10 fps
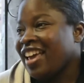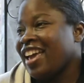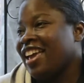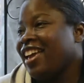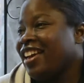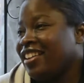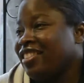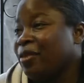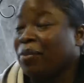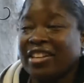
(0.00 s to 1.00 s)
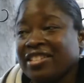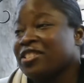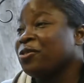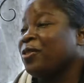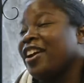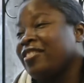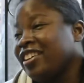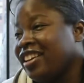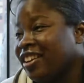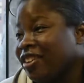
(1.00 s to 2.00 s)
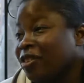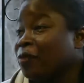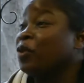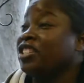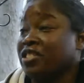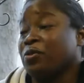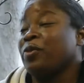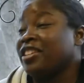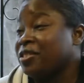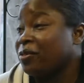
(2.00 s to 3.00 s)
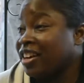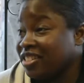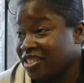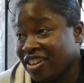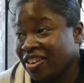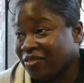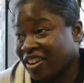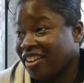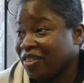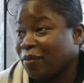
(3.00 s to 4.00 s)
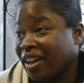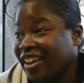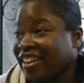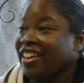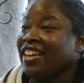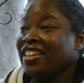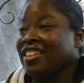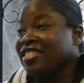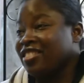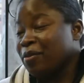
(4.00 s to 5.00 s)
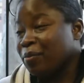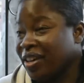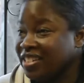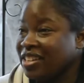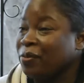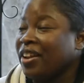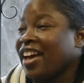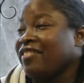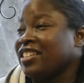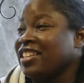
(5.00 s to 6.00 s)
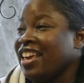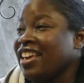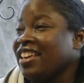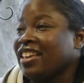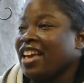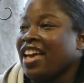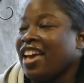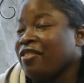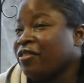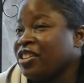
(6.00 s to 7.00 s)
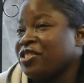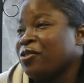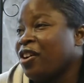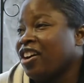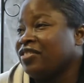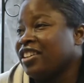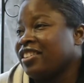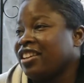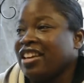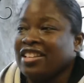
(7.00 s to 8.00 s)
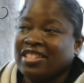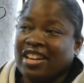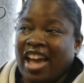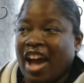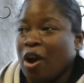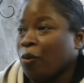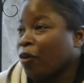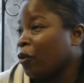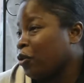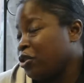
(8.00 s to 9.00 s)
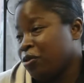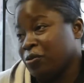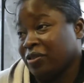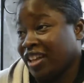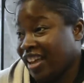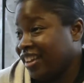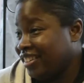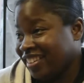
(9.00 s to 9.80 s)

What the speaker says: and the buses around here, which is the reason why I started riding the bike, the bus I would have to take every so often, it's an hour or two late.